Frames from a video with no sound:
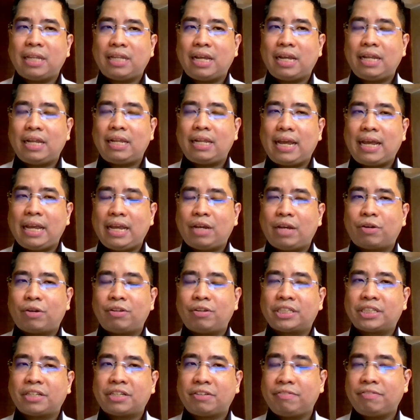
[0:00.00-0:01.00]
in a
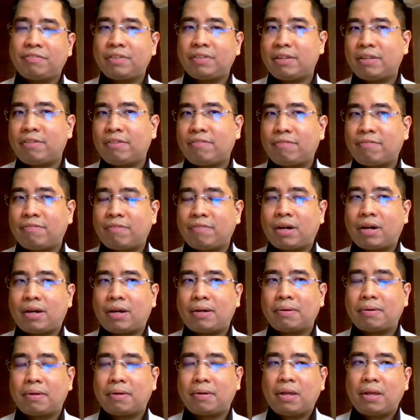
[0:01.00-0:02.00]
conservative
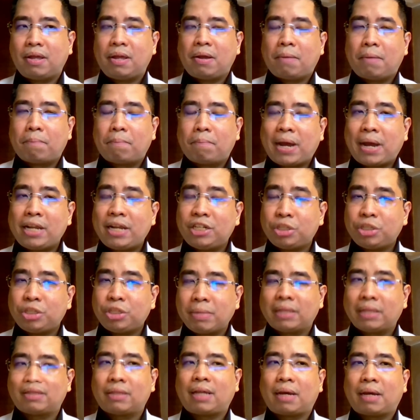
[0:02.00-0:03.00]

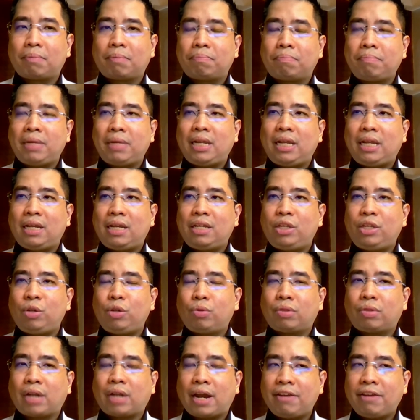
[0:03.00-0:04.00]
management type, meaning
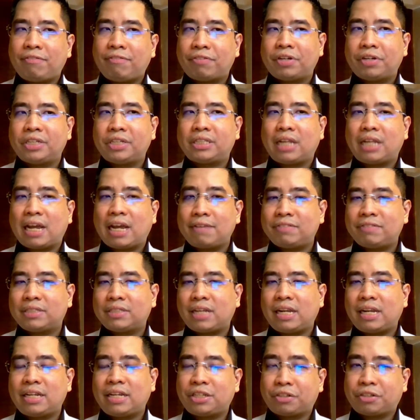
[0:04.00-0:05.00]
you try first
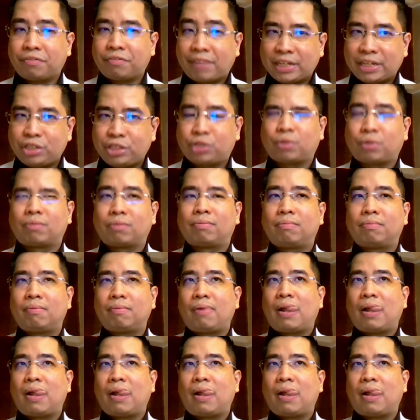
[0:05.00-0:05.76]
lifestyle intervention